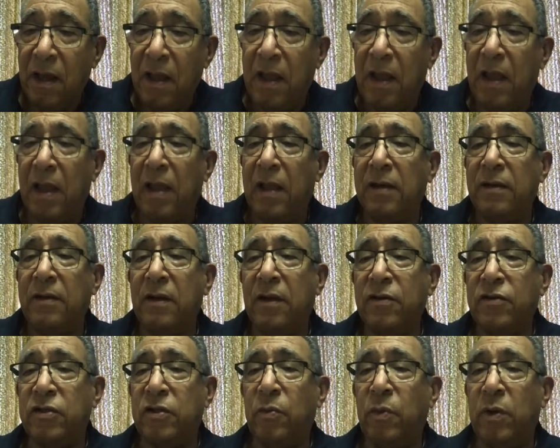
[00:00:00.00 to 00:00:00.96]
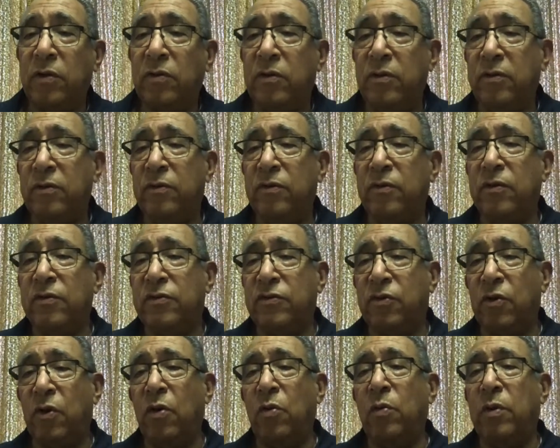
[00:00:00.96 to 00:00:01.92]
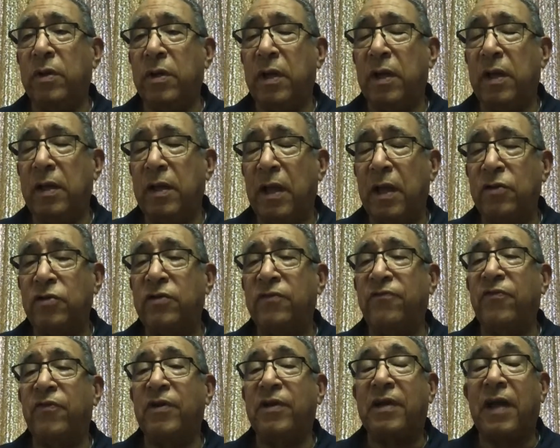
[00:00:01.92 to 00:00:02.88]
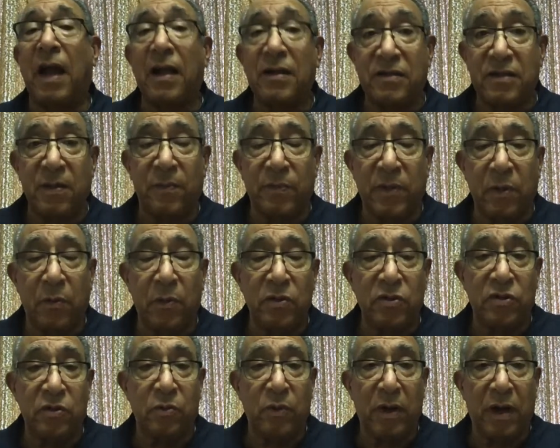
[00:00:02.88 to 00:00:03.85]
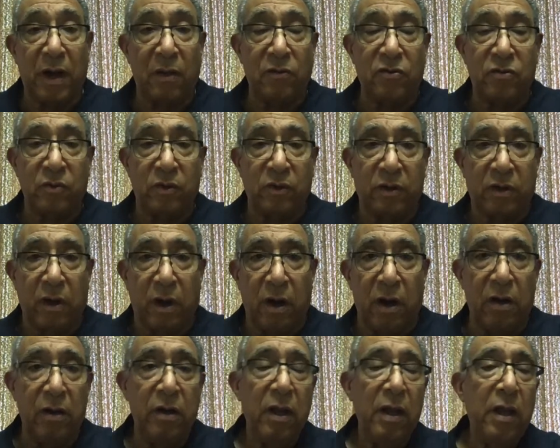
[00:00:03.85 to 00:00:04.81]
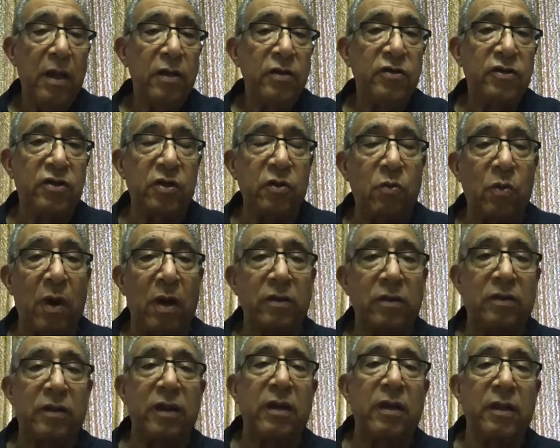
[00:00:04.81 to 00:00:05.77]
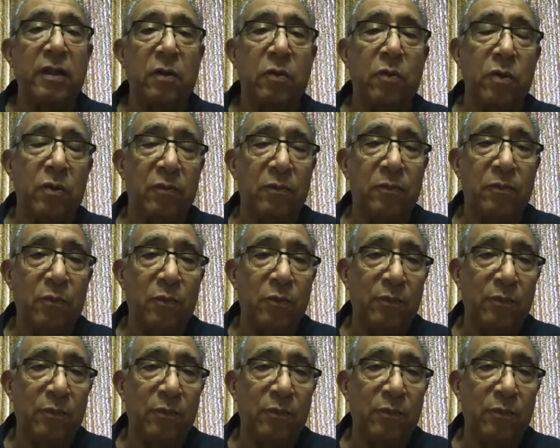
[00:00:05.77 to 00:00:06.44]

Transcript: And she went into the store one day and she forgot something when she went out to her car. She walked in and they were